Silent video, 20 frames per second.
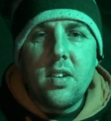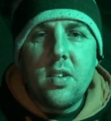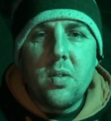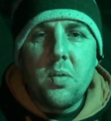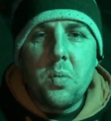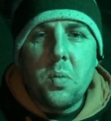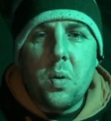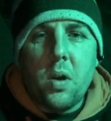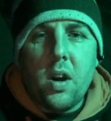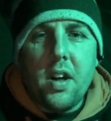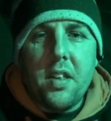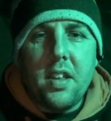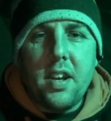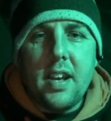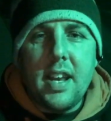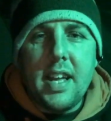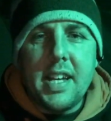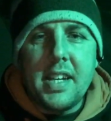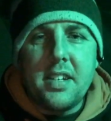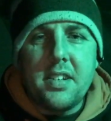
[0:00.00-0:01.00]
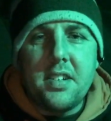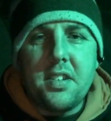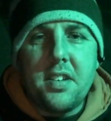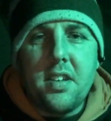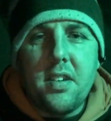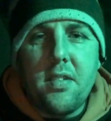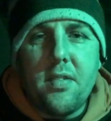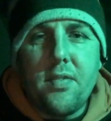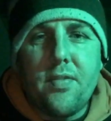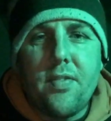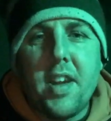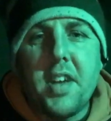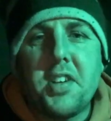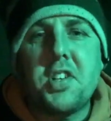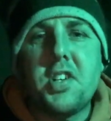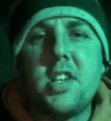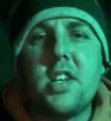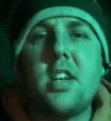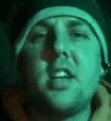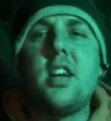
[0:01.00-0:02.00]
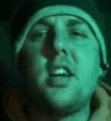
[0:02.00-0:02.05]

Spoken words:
What other lakes do you fish?